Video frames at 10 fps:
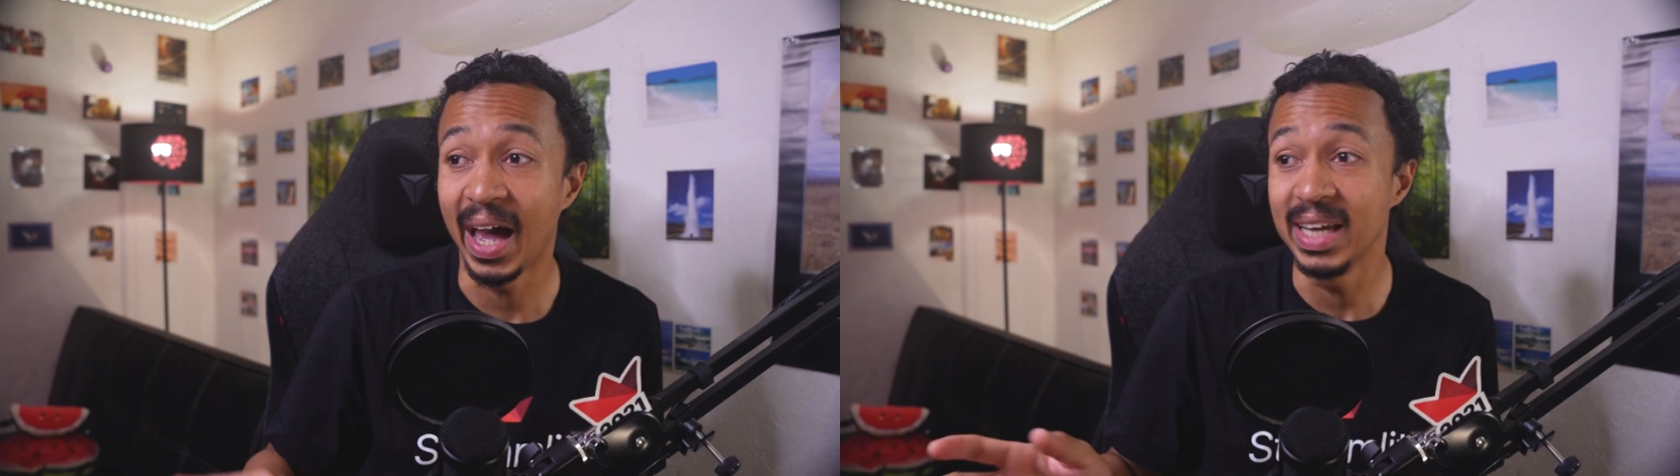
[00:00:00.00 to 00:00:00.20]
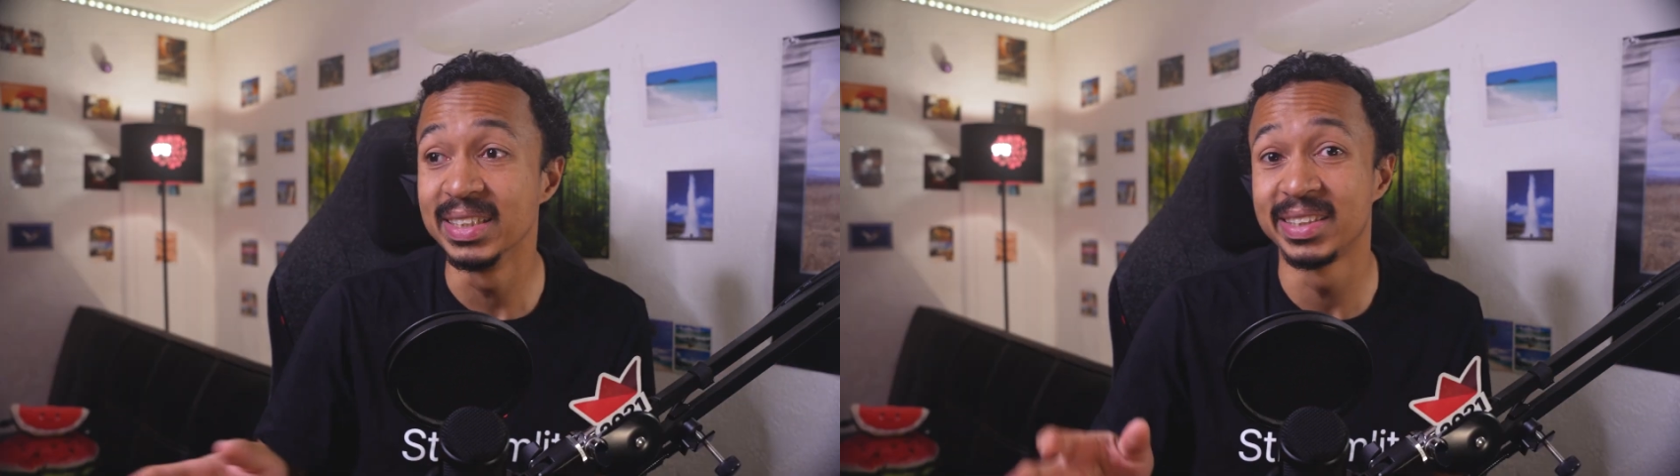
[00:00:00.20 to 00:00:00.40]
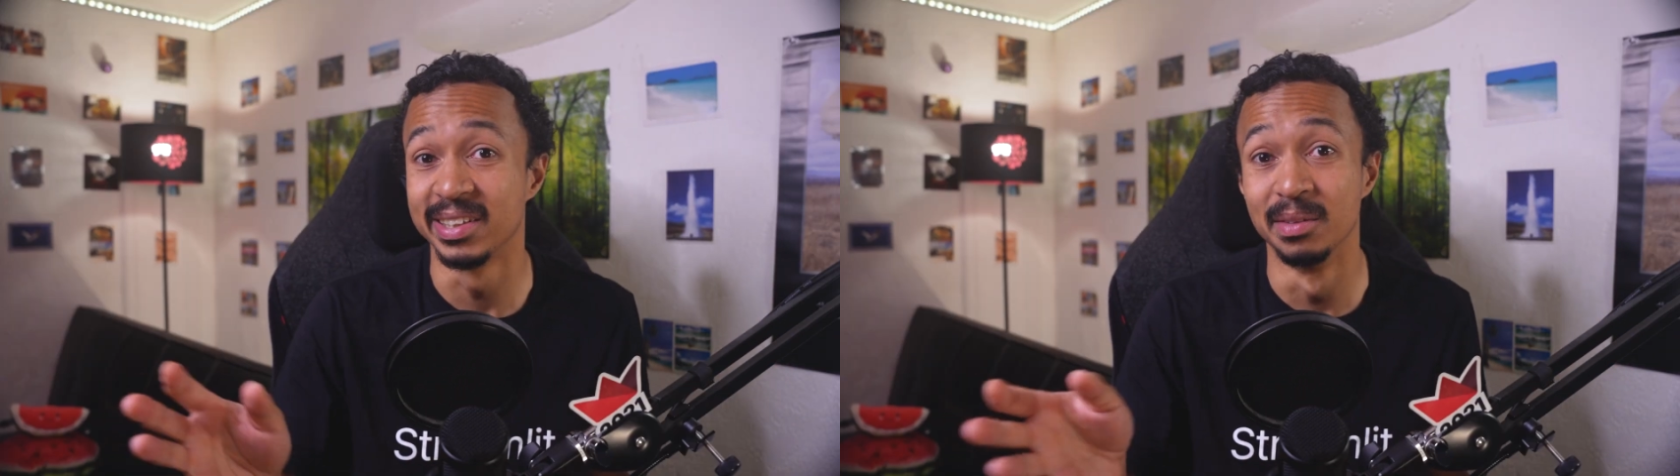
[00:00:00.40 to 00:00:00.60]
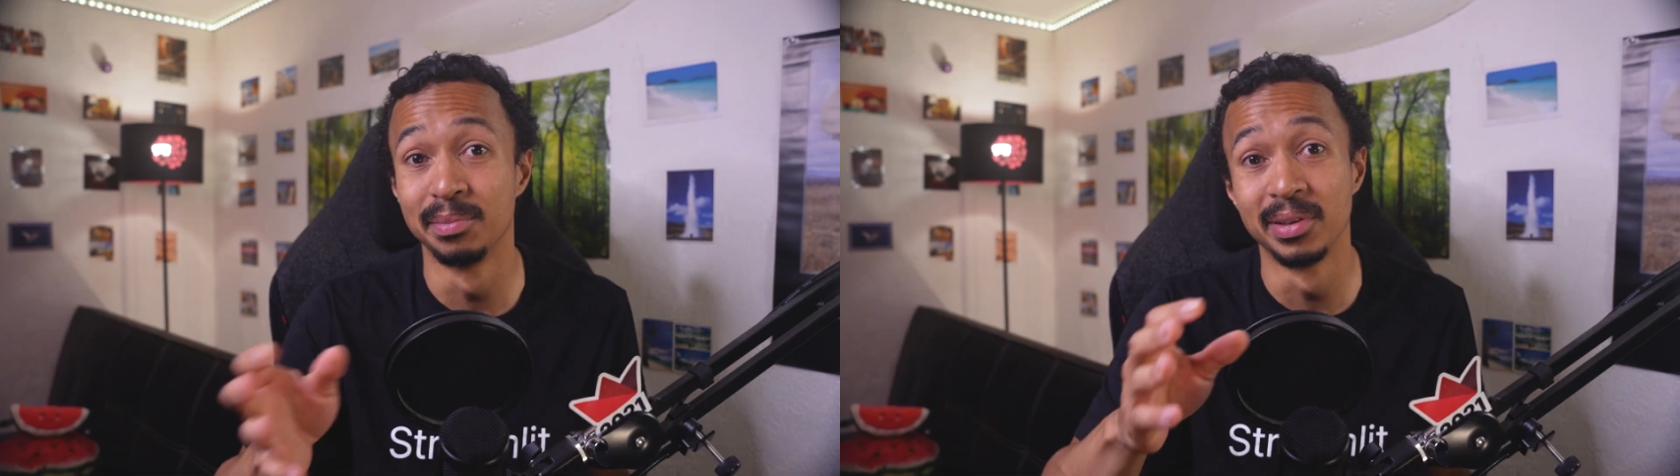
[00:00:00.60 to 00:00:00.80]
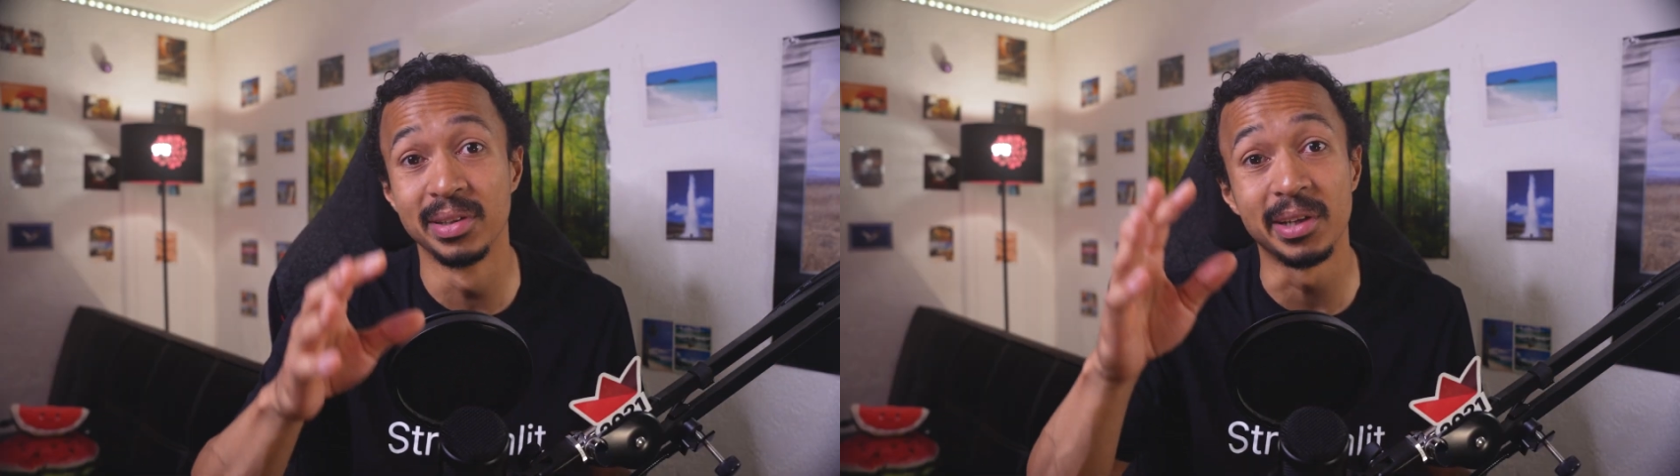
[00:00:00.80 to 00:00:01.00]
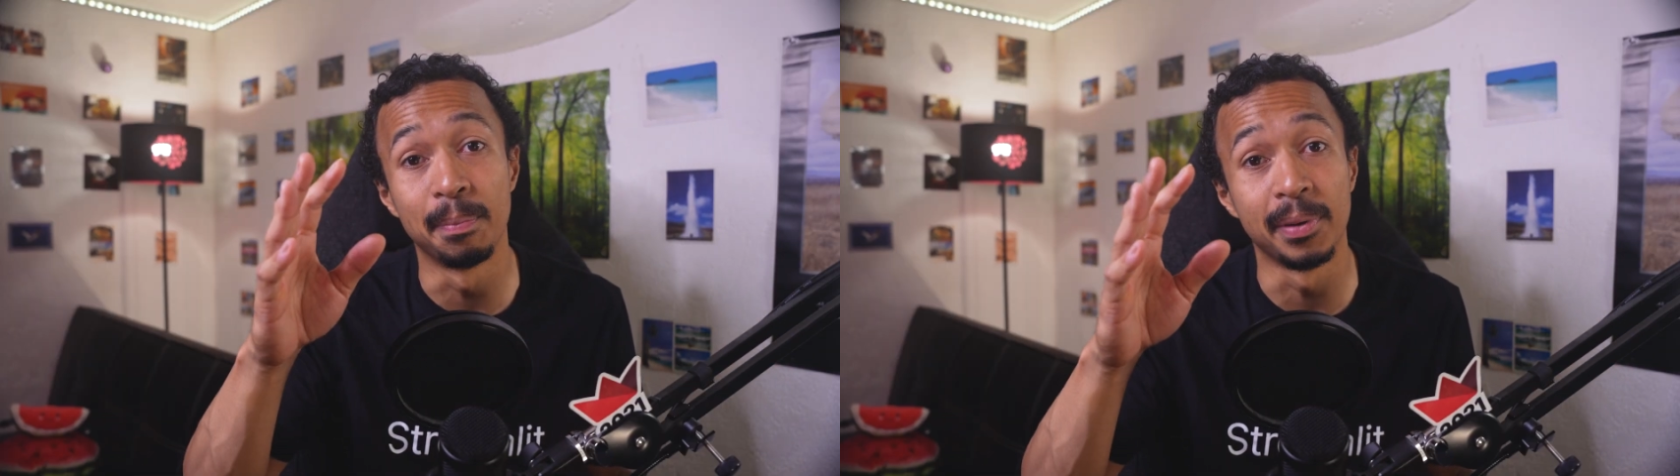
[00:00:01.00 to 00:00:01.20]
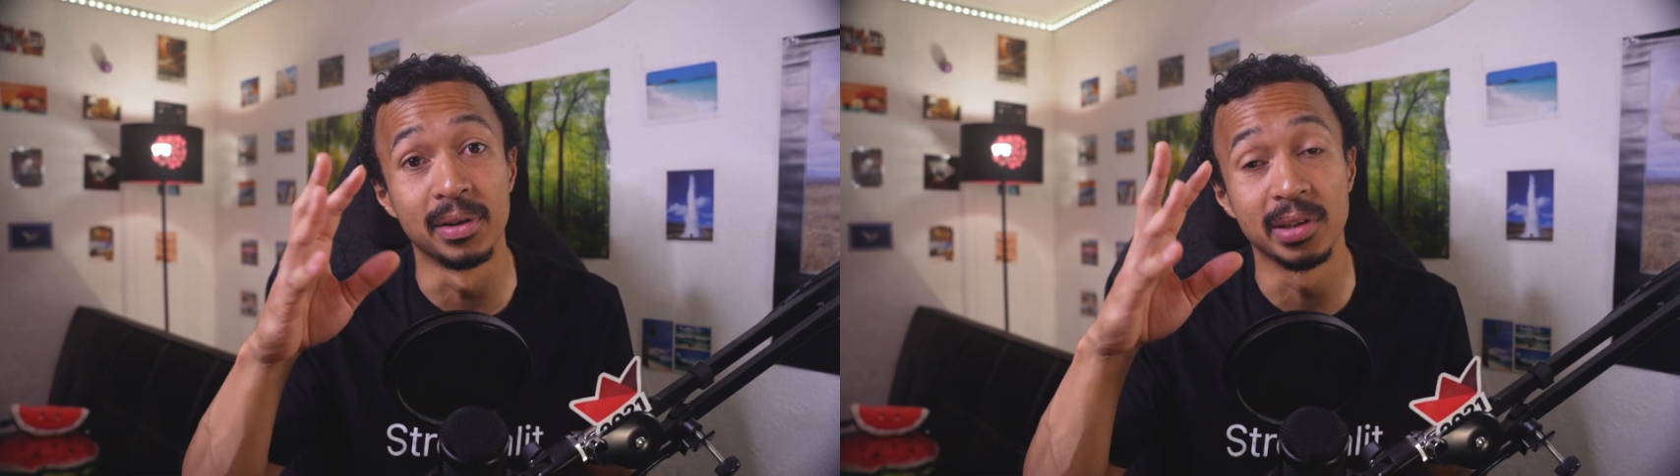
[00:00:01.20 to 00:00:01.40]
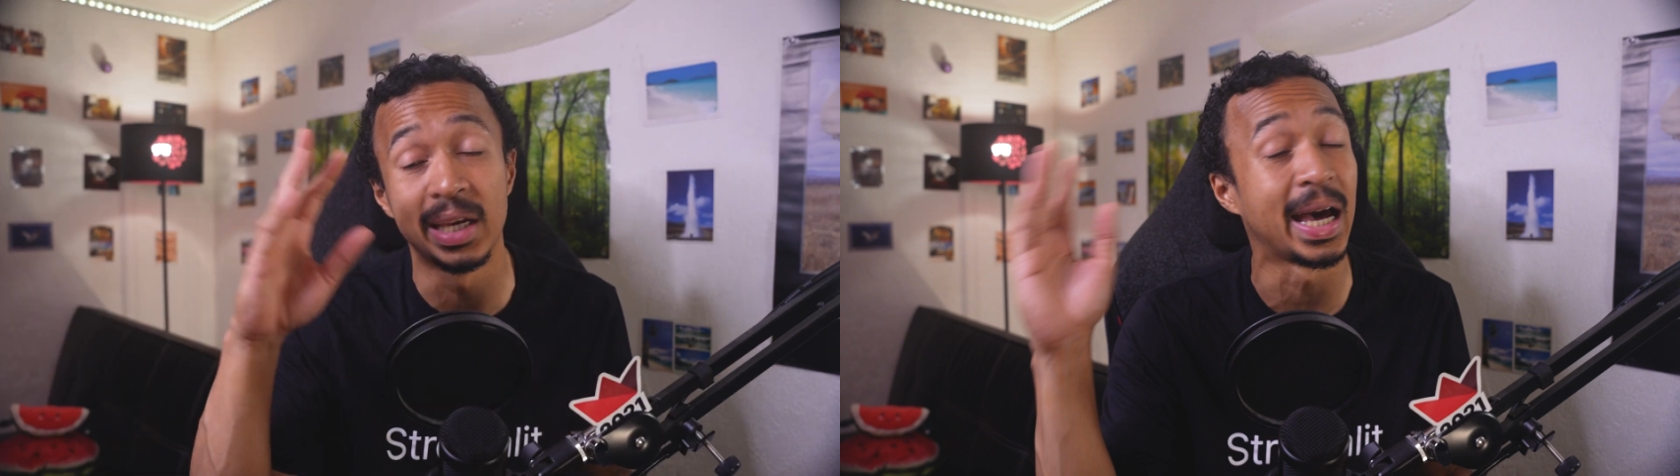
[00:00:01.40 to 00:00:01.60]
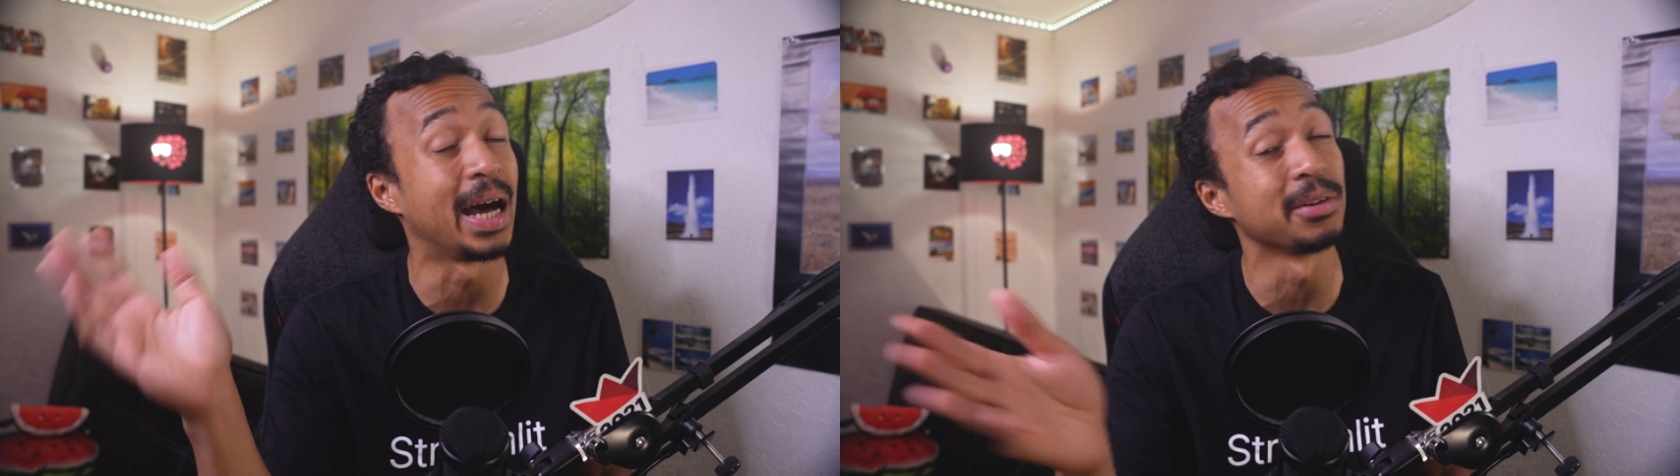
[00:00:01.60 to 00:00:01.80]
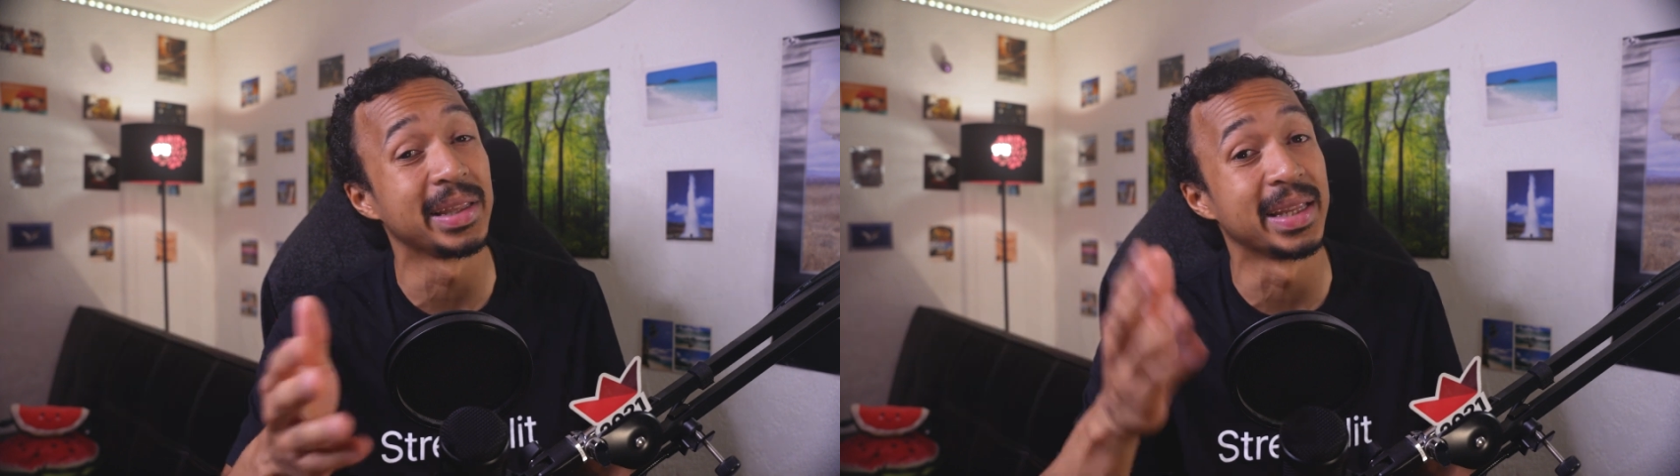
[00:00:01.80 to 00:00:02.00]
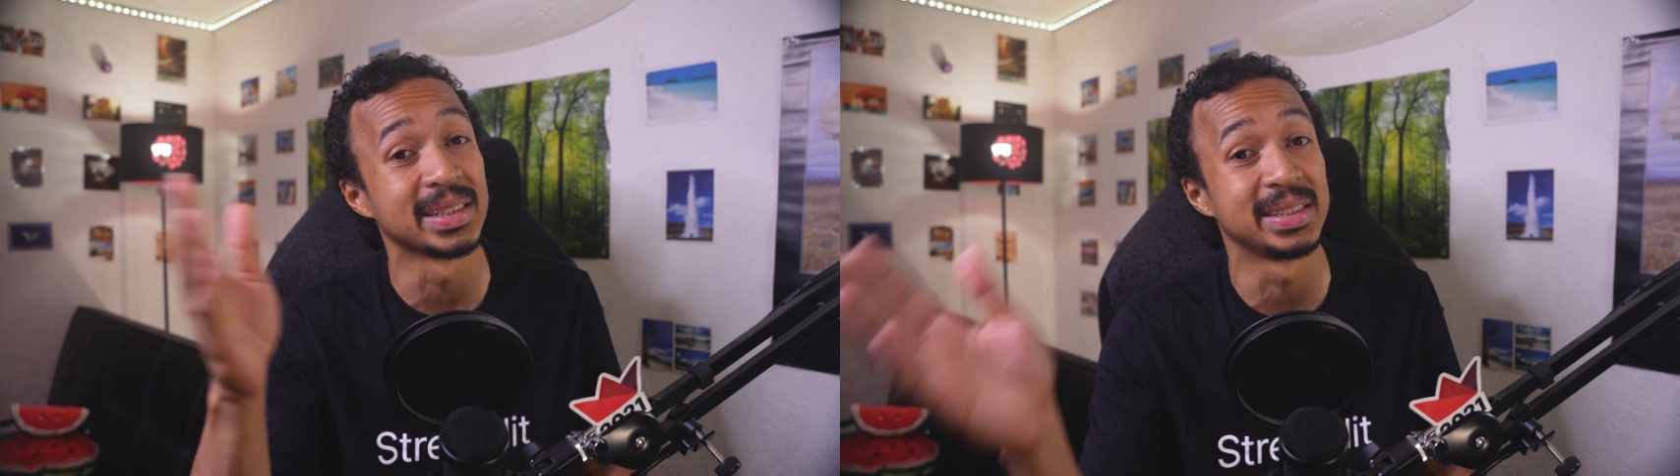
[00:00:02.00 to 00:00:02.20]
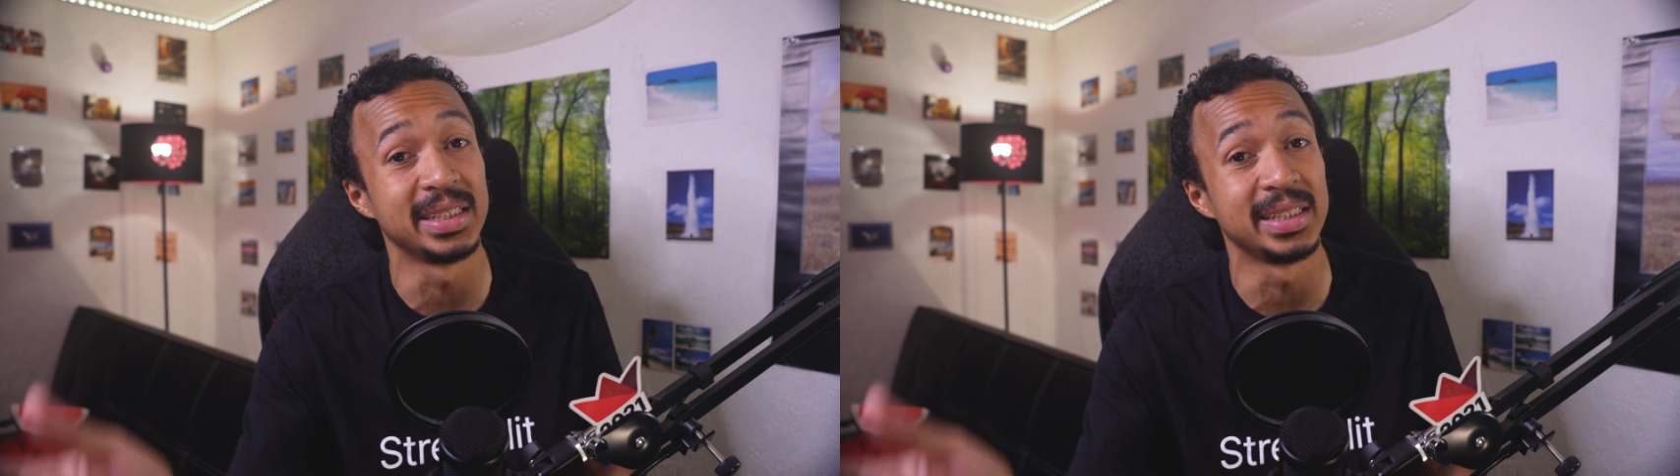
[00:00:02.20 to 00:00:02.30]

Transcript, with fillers: I stumbled upon countless